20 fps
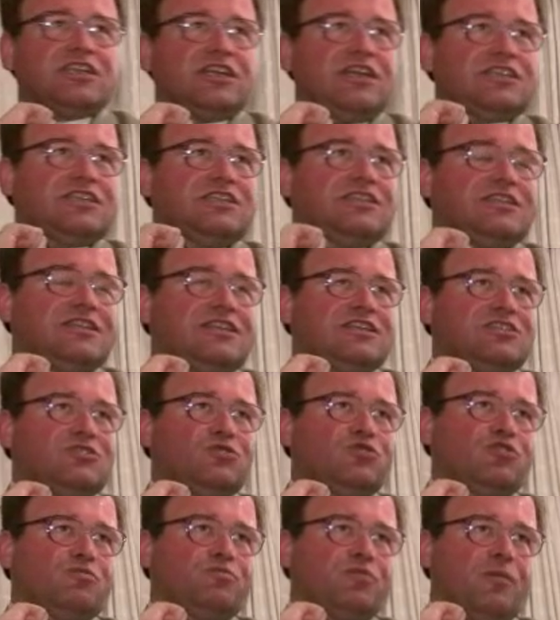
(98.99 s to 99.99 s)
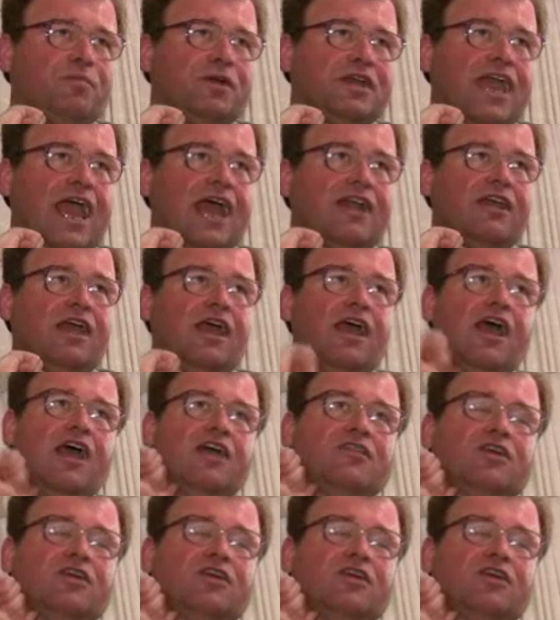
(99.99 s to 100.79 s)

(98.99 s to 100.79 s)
and listen to this sort of propaganda,